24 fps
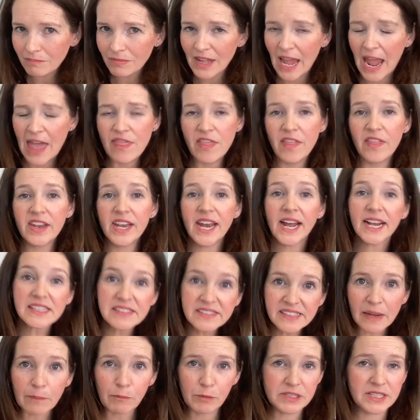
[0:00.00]
And then the next
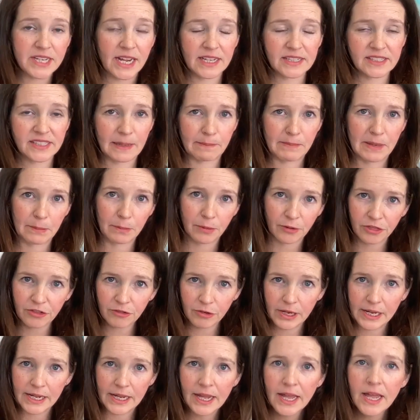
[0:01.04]
step we take, step number
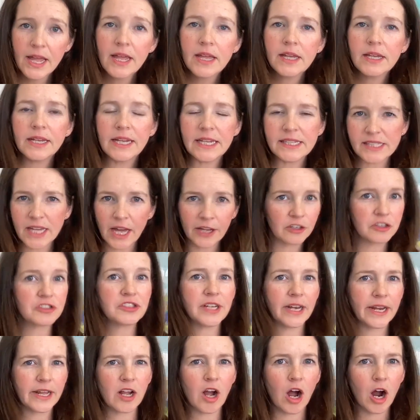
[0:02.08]
3, is
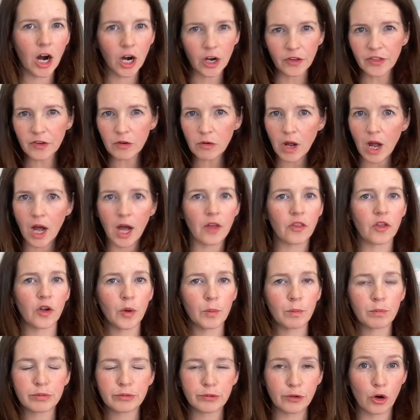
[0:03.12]
understanding, are there other
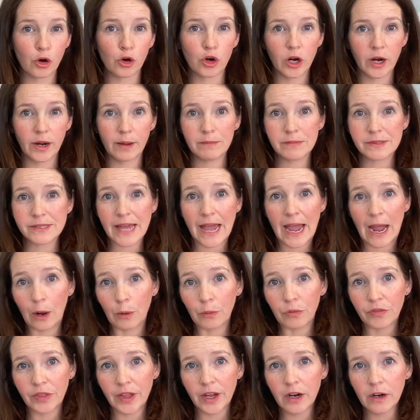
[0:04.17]
programs
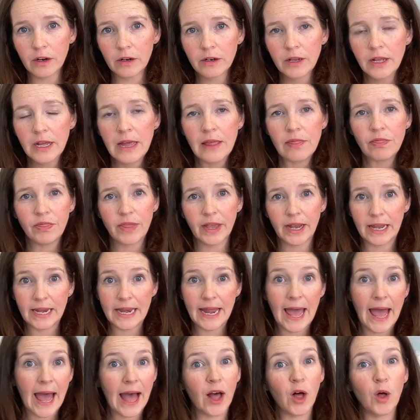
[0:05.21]
out there that can
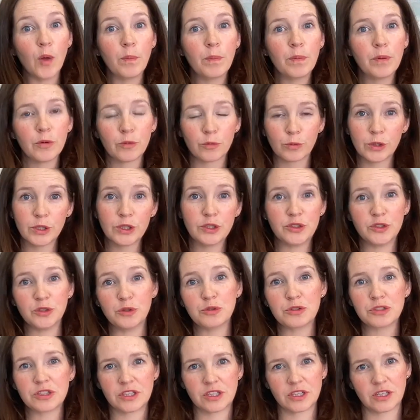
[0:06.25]
help
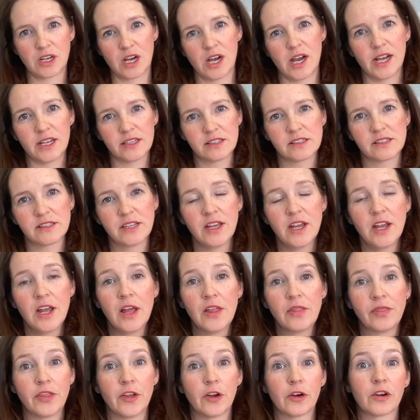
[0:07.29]
reduce the cost?
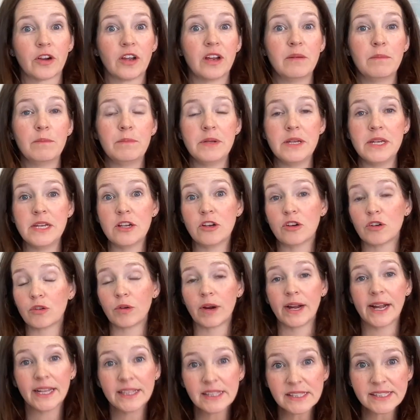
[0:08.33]
There can be
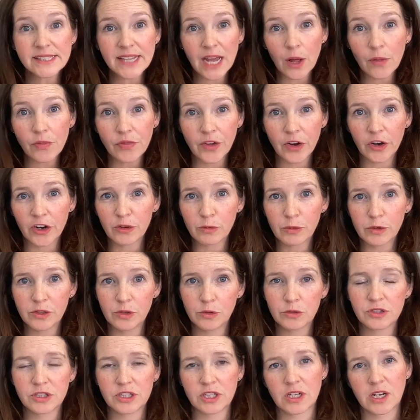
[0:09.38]
grants out there to
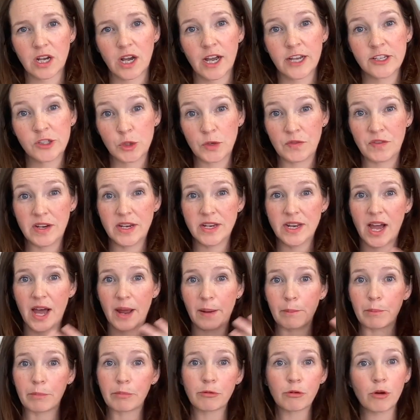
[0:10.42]
reduce the cost or even
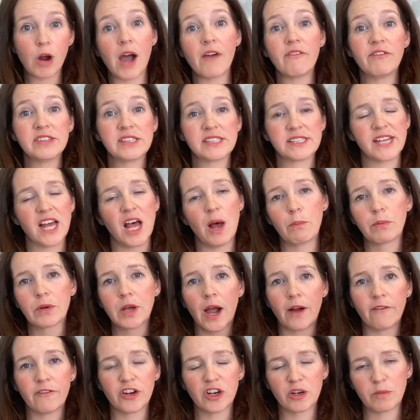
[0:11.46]
nonprofits to help
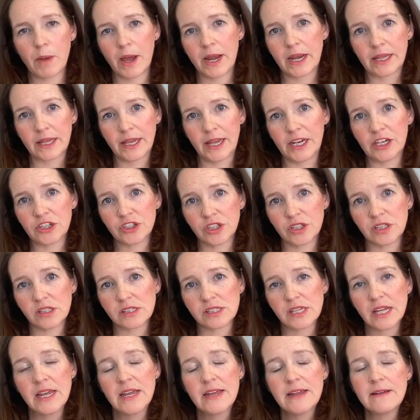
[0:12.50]
cover your medications.
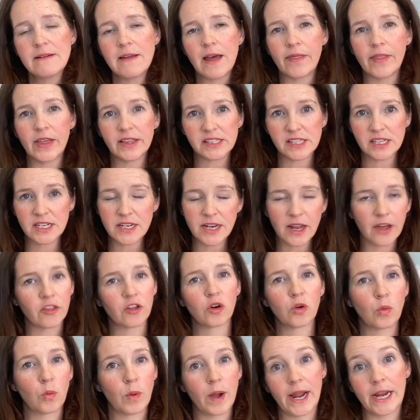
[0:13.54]
And that's
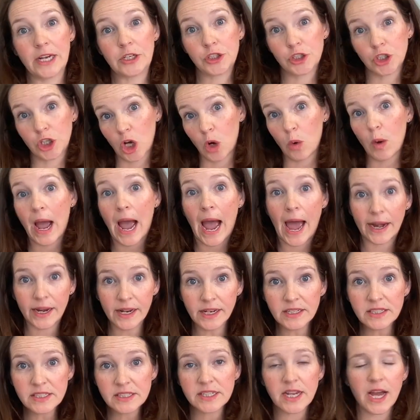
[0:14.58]
another way to go at
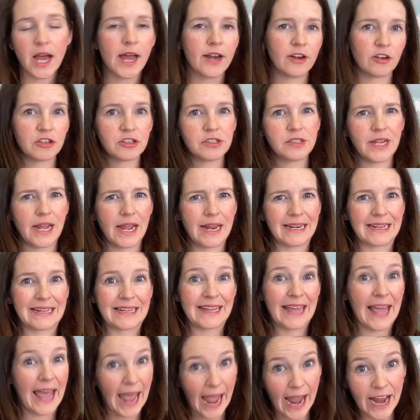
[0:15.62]
it to understand,
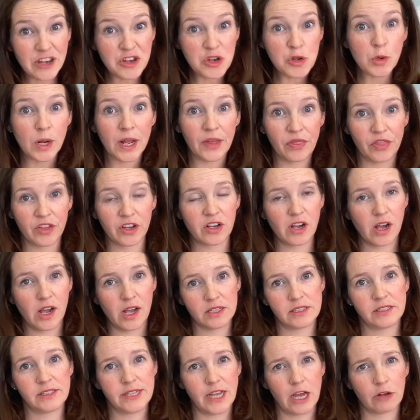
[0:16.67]
can you get the
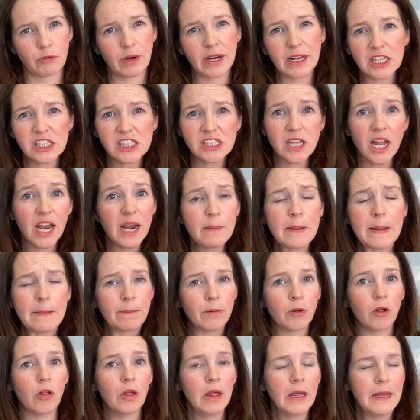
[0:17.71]
cost down, right? Because a lot of
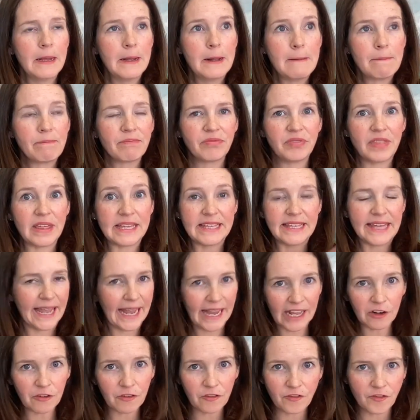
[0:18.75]
people, they
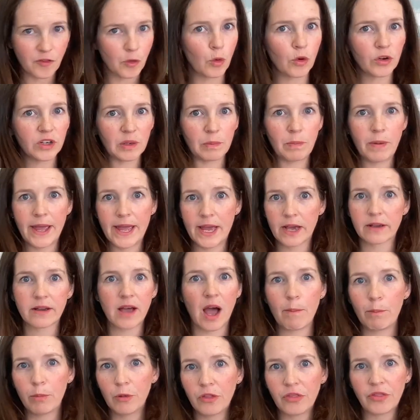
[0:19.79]
can't afford to pay a
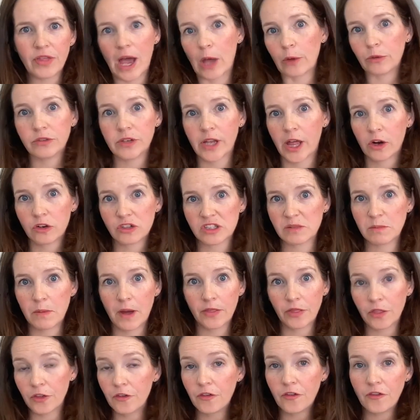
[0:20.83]
couple $1,000s a
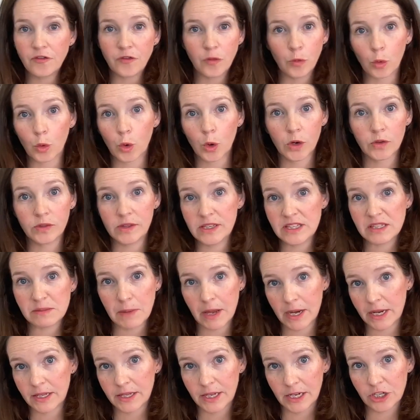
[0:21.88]
month for these
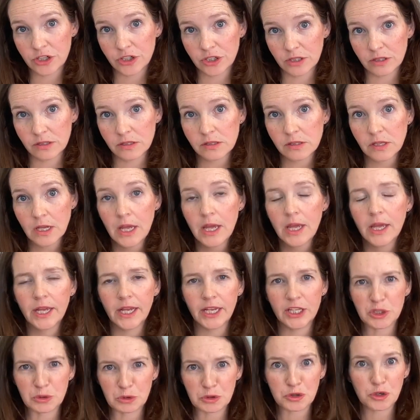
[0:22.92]
medications.
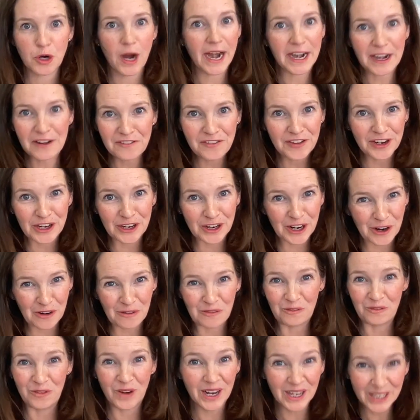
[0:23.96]
And so we're trying to figure out
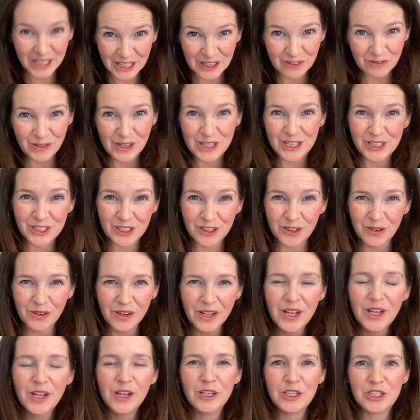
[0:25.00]
what can we do
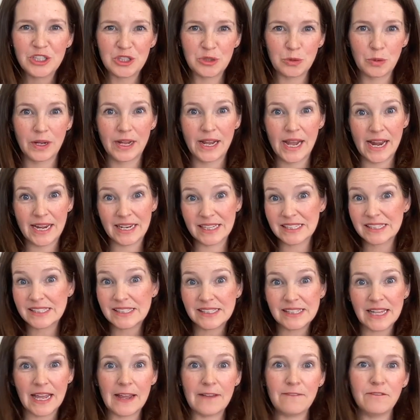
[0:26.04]
to, again,
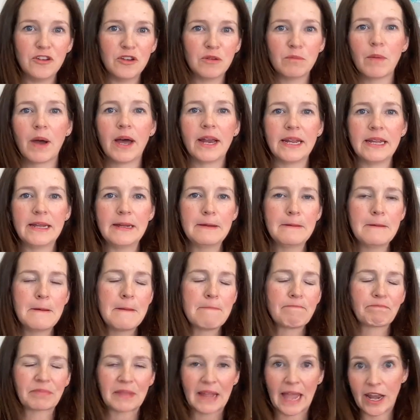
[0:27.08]
save you money
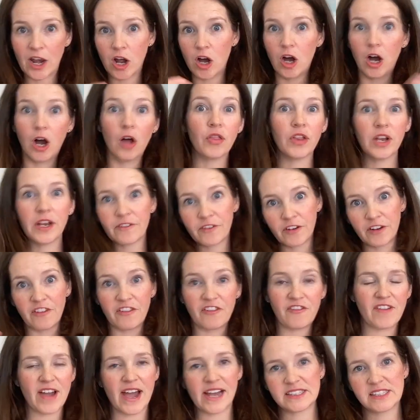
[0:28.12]
and all the different
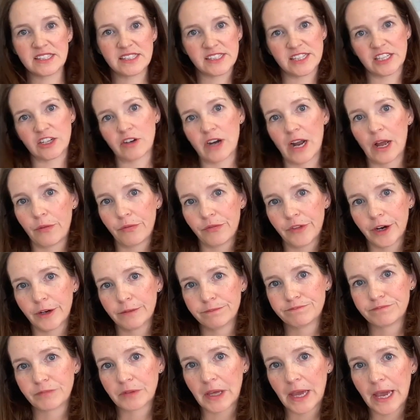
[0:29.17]
facets that are out there,
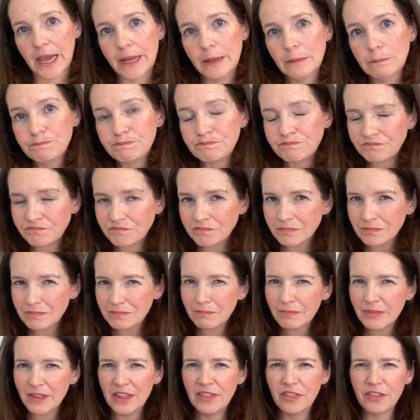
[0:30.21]
okay?
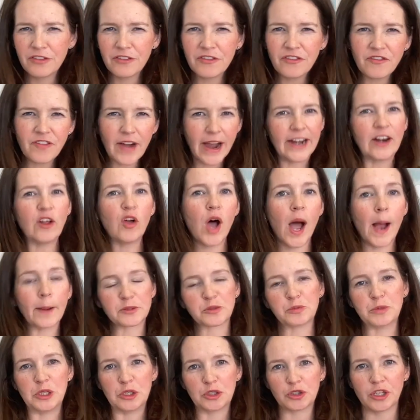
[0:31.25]
The final
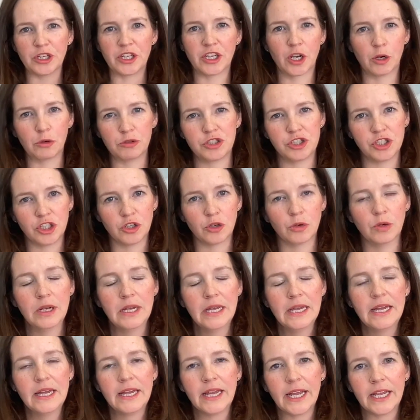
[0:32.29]
option we usually go to
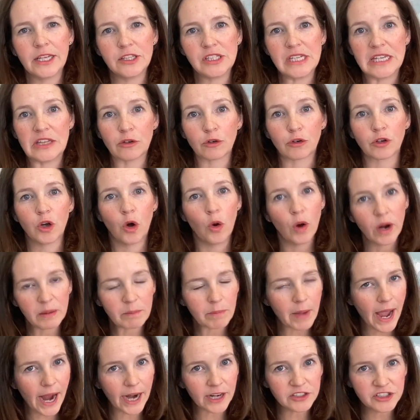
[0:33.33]
is either going
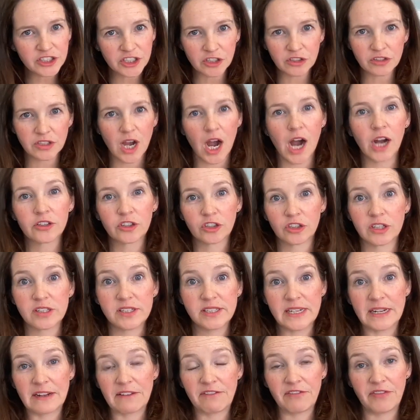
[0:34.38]
back to your doctor to
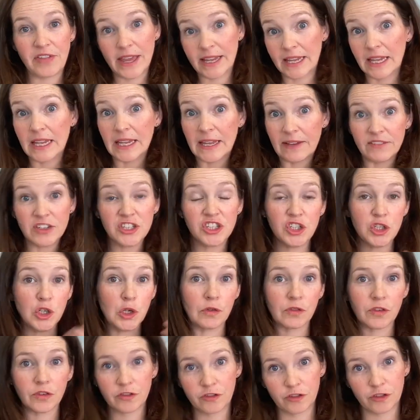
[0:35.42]
see if they can give it to you
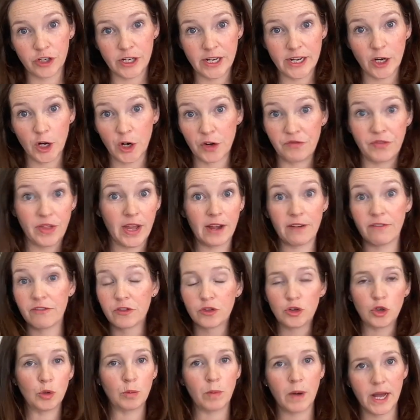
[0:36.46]
for free or if they have
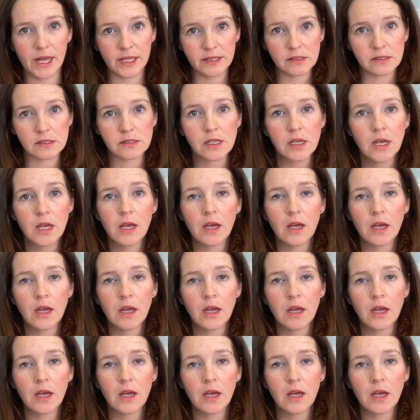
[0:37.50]
coupons,